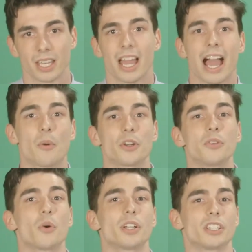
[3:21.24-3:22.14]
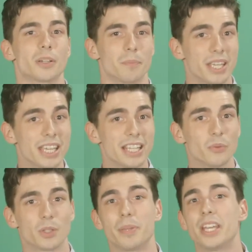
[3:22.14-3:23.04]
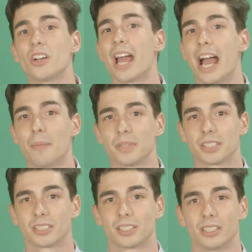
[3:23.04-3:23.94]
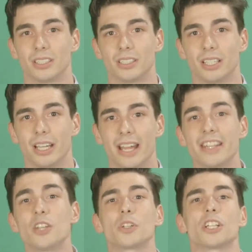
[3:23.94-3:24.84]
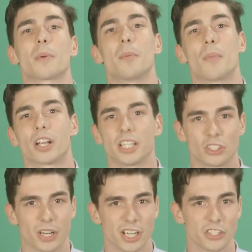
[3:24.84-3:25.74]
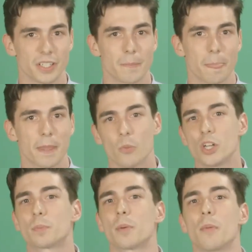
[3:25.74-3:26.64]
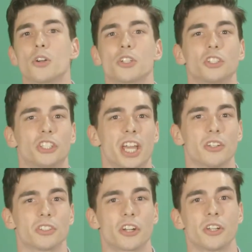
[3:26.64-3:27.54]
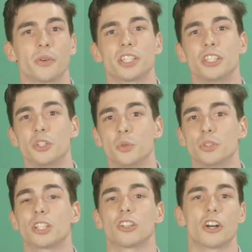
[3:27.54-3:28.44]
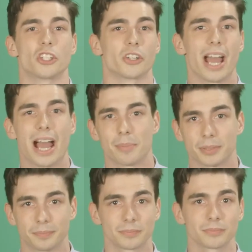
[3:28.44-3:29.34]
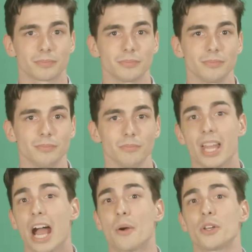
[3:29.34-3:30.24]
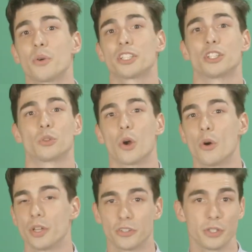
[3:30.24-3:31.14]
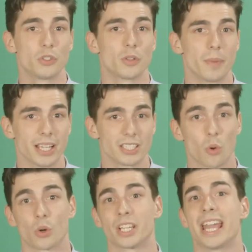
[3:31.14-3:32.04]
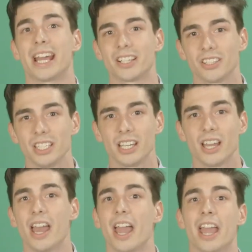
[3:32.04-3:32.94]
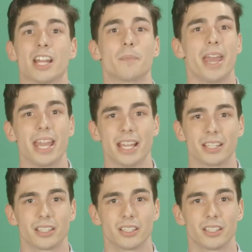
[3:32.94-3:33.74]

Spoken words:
how are you going to compete with peer apps, and then you want to talk about marketing strategy. Which promotional channels are you going to use to launch your app? How are you going to grow your user base organically and paid?